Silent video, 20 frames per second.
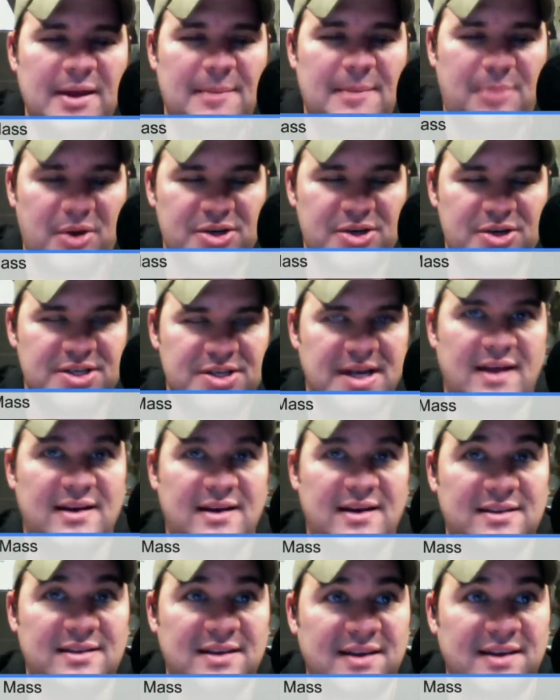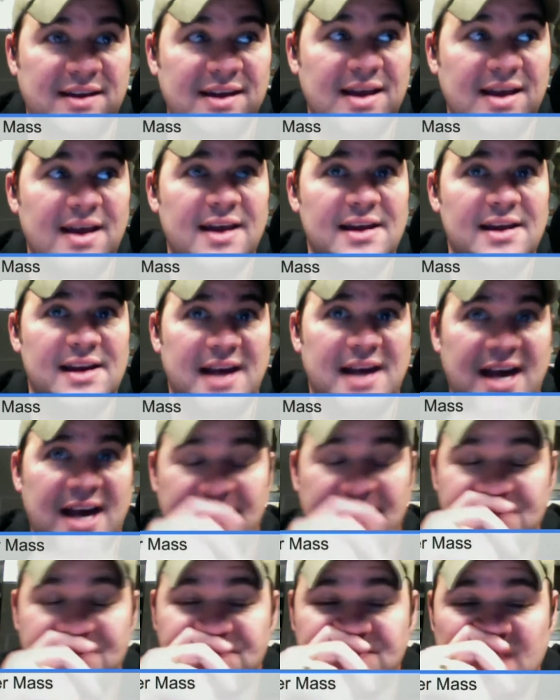personality thing.
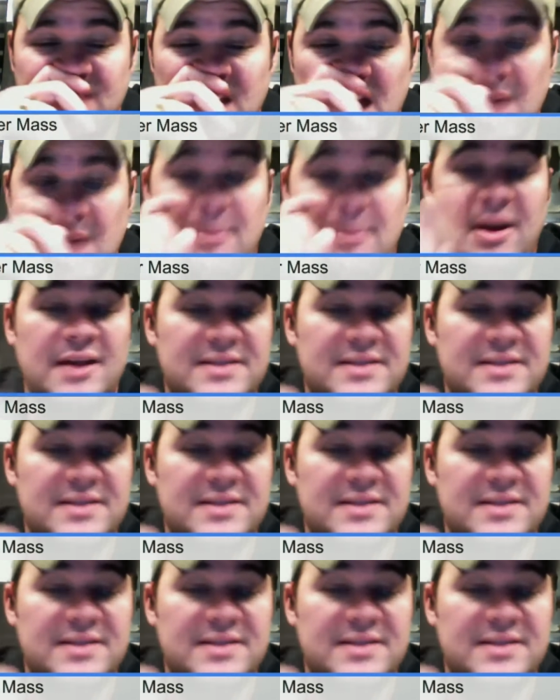But